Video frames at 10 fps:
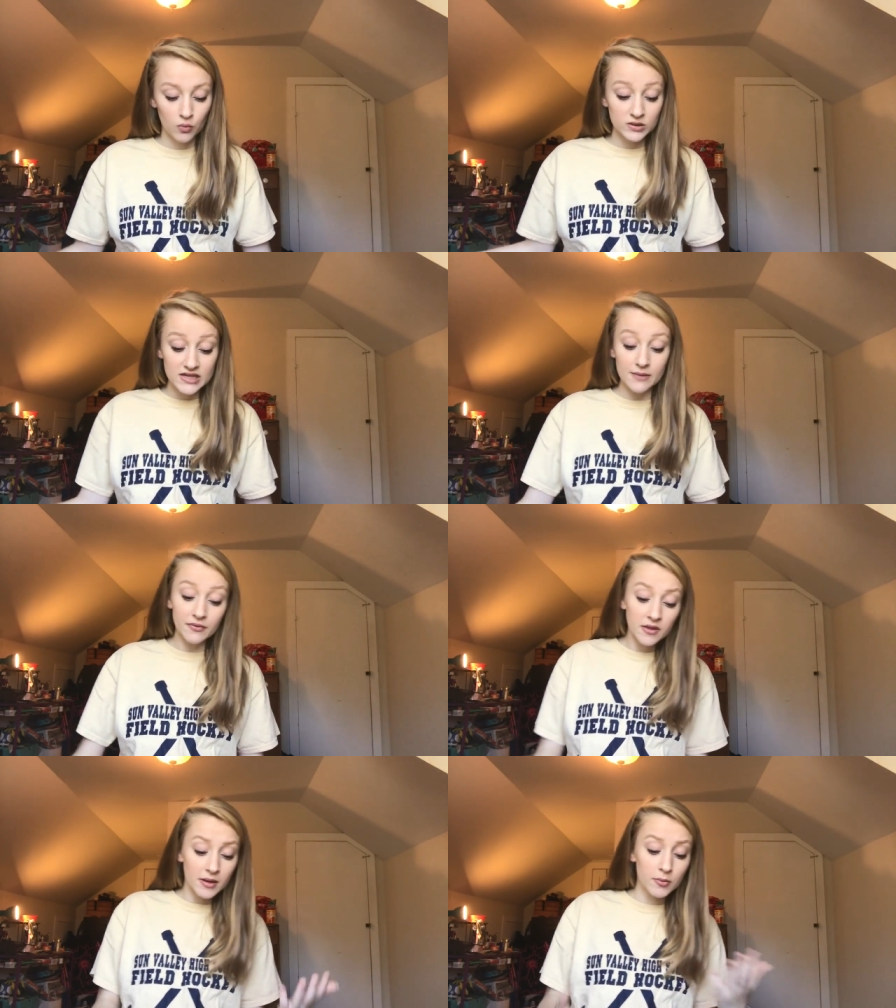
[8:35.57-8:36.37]
Was
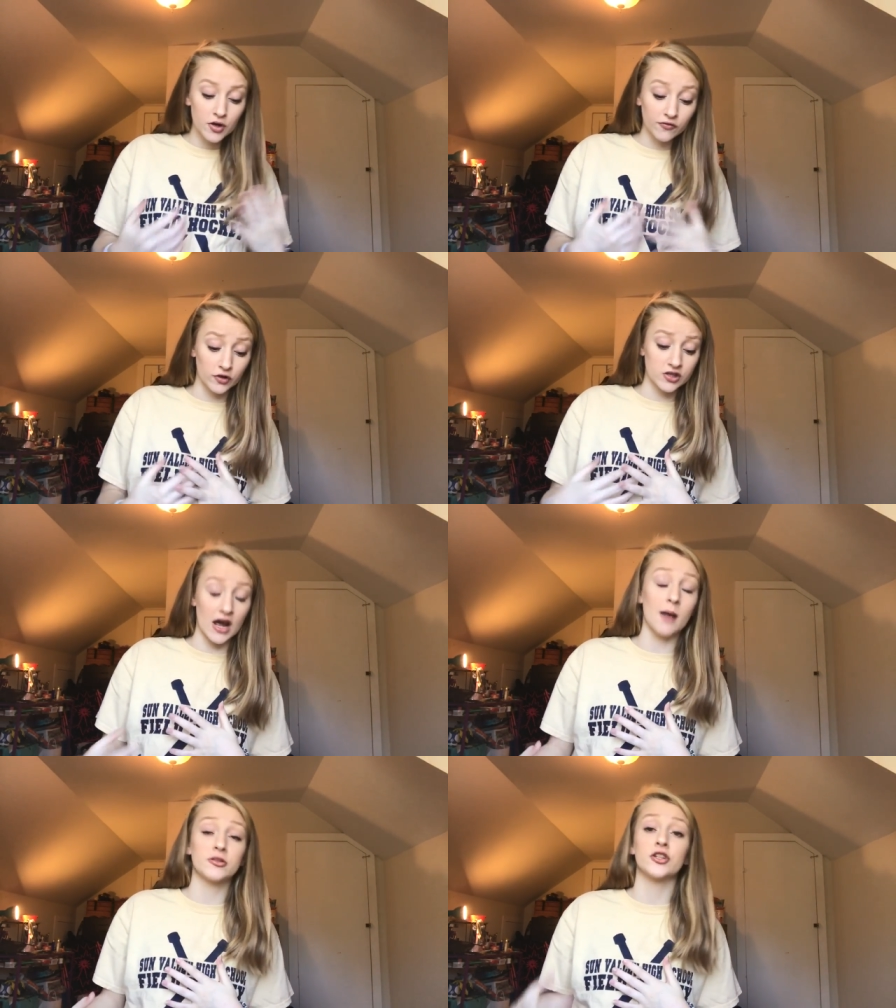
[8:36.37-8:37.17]
keeping the baby your first
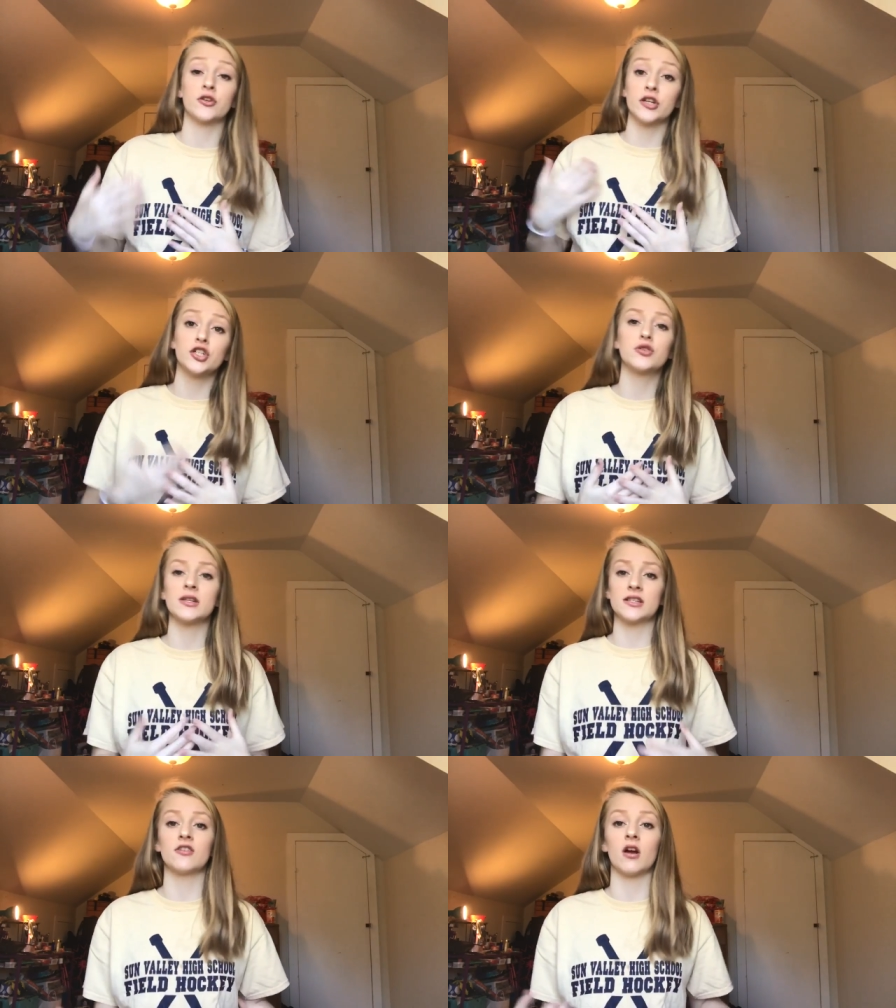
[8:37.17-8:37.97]
option or did you
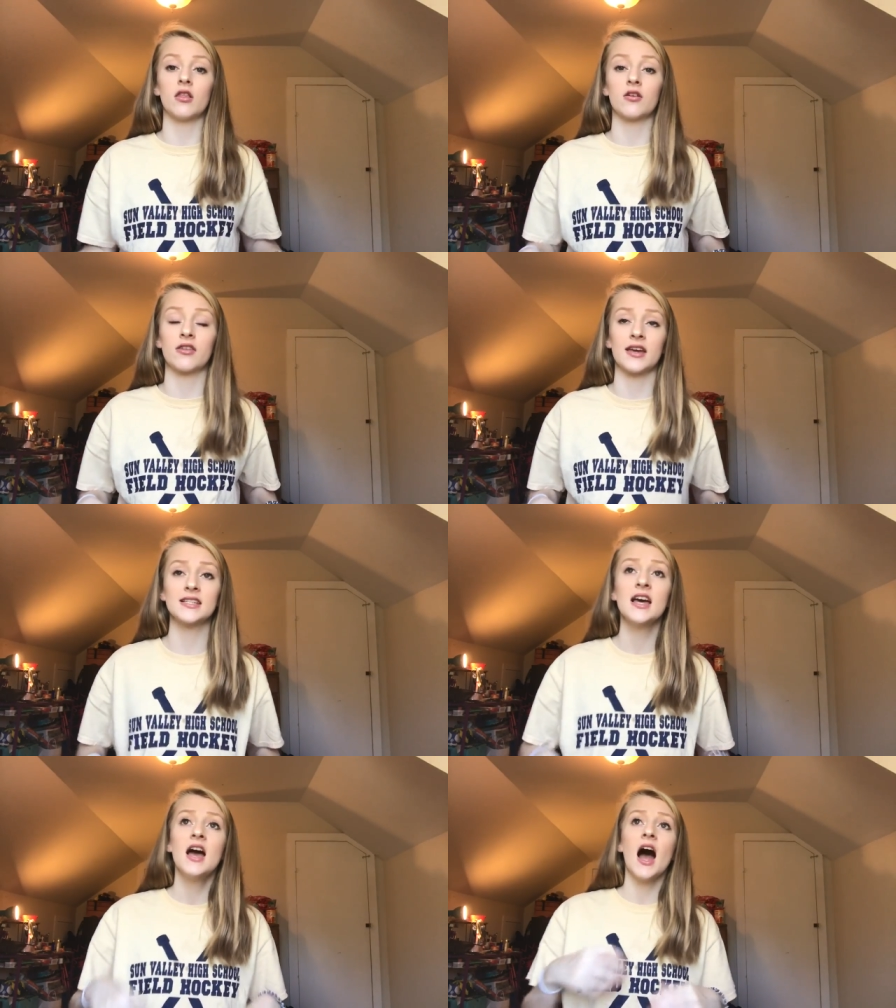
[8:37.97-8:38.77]
consider other things?